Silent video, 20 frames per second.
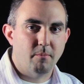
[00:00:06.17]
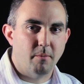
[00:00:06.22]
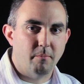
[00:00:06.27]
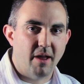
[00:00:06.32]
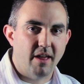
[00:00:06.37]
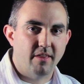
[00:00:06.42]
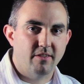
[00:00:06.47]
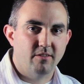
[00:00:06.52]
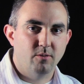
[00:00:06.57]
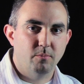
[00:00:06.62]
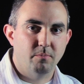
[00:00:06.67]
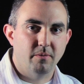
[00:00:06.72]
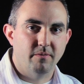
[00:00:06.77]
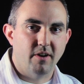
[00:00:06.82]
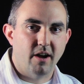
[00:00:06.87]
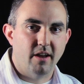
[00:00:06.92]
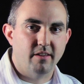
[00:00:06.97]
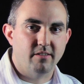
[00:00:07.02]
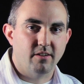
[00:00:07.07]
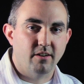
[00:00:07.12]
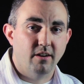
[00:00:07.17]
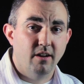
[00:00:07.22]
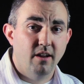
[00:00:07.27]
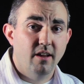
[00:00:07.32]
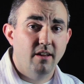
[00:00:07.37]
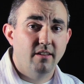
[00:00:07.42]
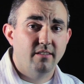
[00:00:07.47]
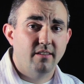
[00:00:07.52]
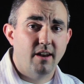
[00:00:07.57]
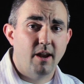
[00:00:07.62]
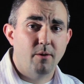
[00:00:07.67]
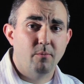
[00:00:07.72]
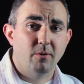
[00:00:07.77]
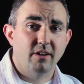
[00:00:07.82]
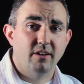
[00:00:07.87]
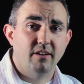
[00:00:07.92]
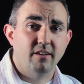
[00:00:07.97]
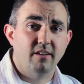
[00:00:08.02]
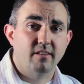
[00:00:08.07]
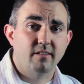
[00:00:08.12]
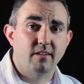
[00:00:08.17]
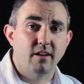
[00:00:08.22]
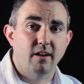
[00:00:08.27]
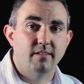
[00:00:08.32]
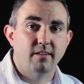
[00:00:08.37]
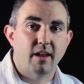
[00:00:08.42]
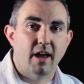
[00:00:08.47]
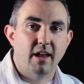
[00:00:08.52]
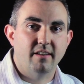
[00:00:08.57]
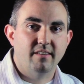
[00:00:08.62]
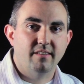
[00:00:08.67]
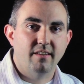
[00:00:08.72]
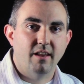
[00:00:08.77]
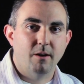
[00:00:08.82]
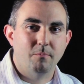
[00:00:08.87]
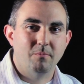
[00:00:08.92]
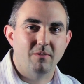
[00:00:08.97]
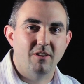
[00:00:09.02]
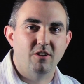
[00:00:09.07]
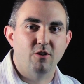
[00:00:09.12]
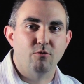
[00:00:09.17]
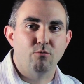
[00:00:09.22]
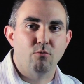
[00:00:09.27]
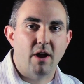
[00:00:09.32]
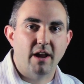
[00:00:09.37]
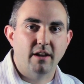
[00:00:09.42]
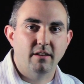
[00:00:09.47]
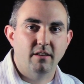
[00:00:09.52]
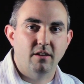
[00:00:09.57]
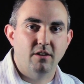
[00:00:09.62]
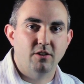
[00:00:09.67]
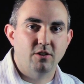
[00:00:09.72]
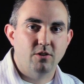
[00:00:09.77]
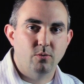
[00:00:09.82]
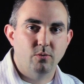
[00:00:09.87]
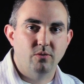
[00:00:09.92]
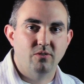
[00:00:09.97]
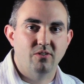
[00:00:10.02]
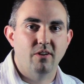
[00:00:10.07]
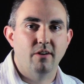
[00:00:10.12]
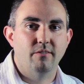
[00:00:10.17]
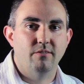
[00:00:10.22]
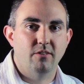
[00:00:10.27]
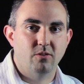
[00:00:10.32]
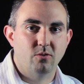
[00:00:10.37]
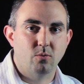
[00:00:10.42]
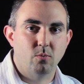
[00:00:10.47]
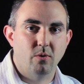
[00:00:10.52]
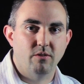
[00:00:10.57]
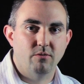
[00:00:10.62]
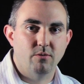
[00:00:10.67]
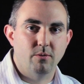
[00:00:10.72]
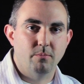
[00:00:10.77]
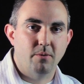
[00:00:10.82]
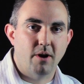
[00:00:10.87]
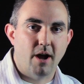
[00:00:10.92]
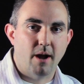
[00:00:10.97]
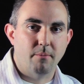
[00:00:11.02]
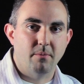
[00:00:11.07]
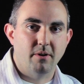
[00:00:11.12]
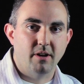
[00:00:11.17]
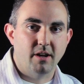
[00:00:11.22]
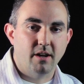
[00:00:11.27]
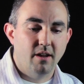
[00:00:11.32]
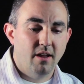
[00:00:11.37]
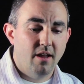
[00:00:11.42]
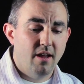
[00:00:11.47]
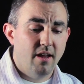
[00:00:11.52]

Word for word: I'm a math supervisor. Today we're going to discuss how to set up the direct use of the square root property.